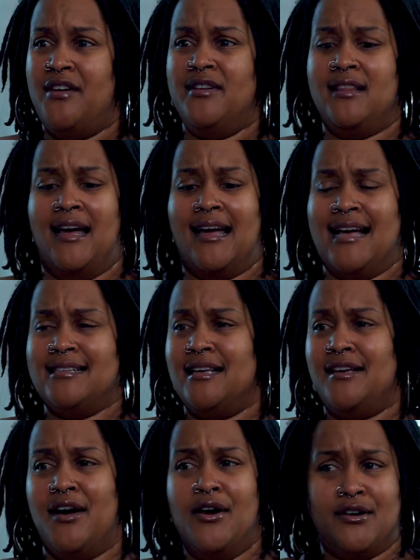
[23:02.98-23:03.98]
even like as a
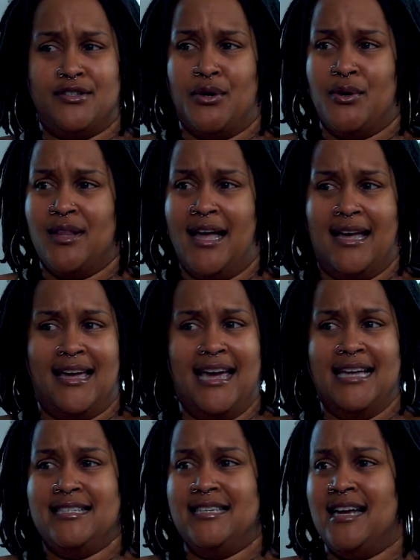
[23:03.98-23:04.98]
young adult, like
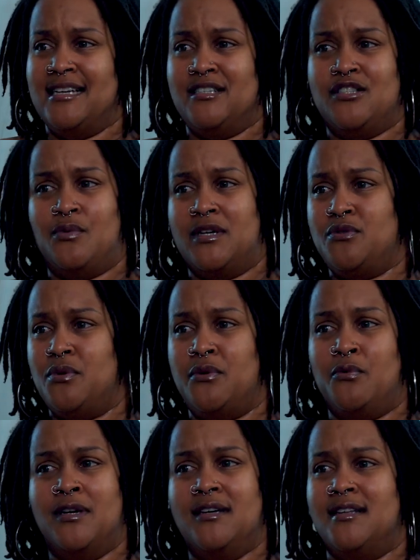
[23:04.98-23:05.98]
18, 19, 20,
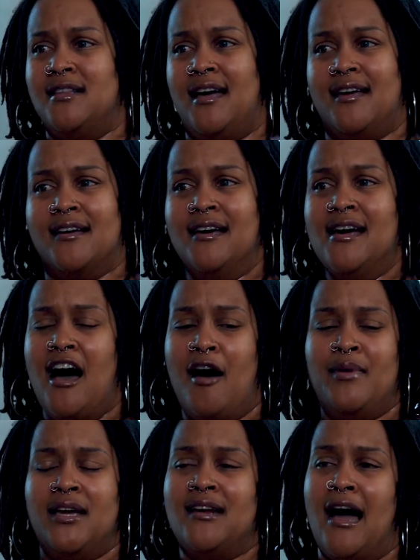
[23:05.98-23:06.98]
21. Like, I
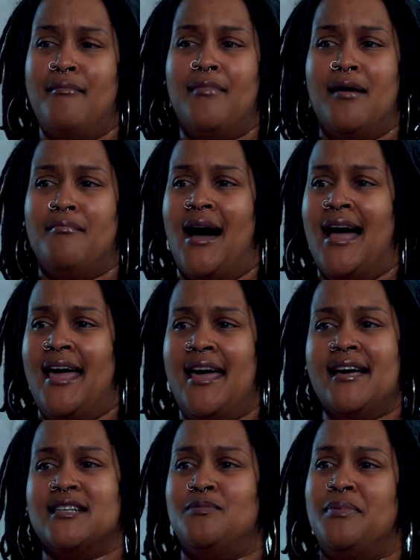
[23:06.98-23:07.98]
mean, I met my
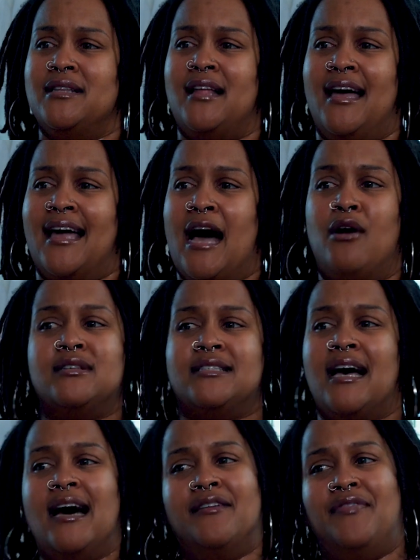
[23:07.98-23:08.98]
ex, but like
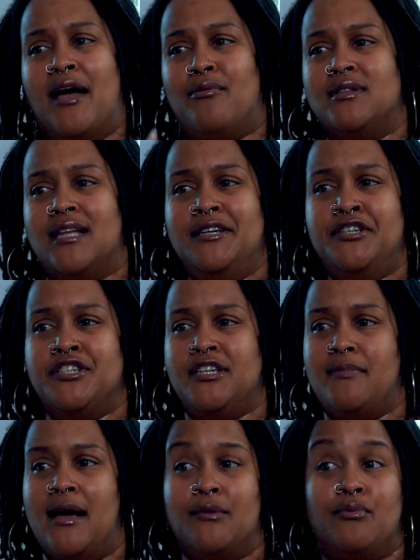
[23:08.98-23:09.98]
outside of that
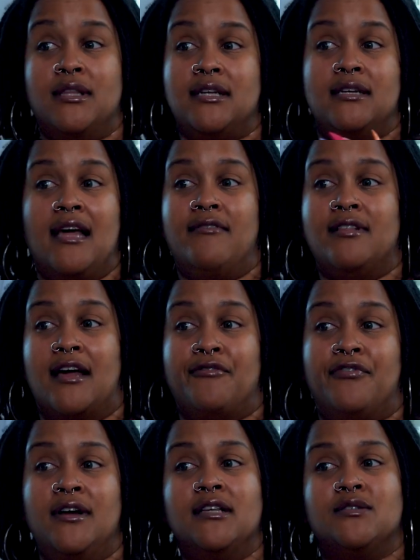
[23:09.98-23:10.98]
relationship, I really didn't have a lot of
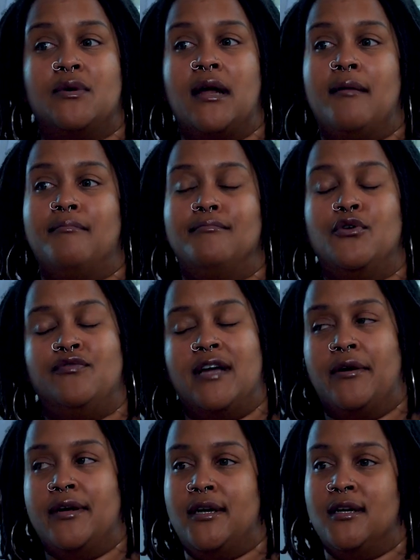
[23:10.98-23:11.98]
friends when I moved
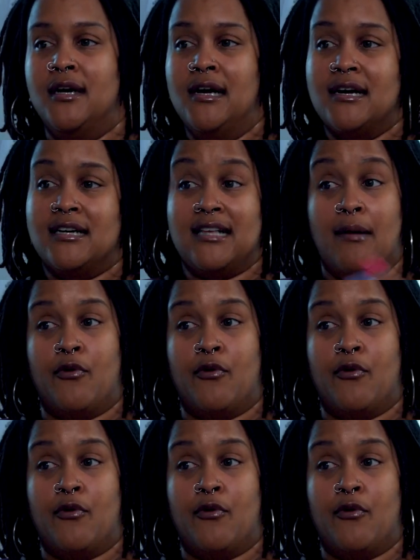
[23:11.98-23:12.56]
out here because I'm